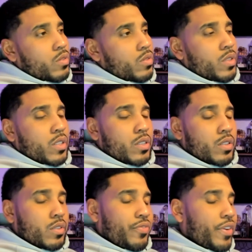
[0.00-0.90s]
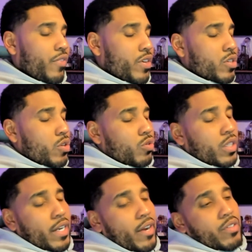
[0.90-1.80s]
Just figuring this whole
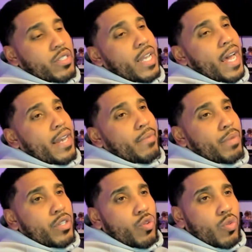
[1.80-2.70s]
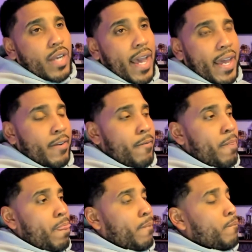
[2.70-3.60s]
thing out is a lot. Been doing that.
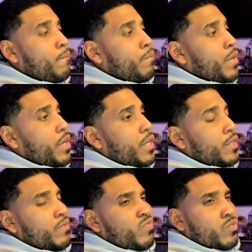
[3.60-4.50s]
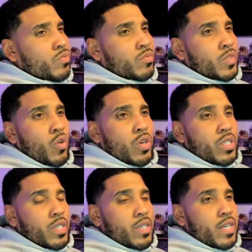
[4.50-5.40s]
Going to
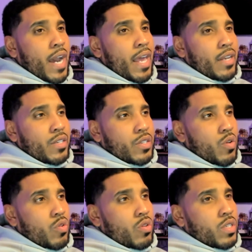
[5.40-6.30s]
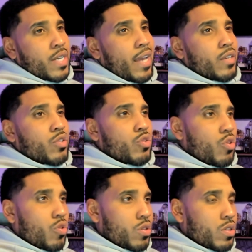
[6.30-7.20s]
see these colleges, going on these college
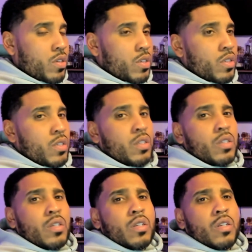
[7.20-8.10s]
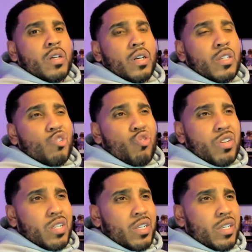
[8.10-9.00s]
tours. Just
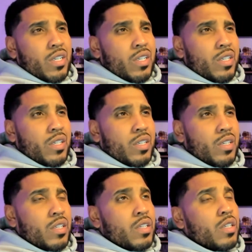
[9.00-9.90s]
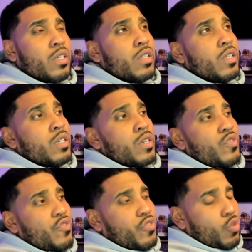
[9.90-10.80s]
recently
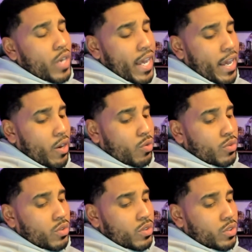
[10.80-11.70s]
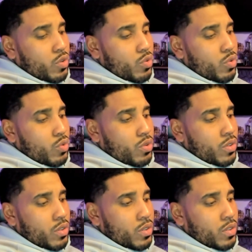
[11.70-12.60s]
flew down to
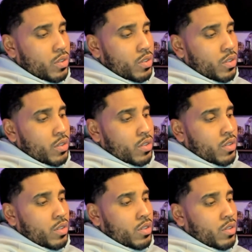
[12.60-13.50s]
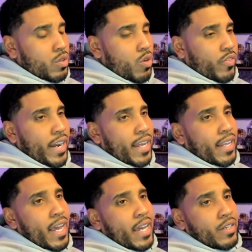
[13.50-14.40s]
North
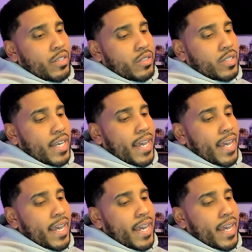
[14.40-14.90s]
Carolina to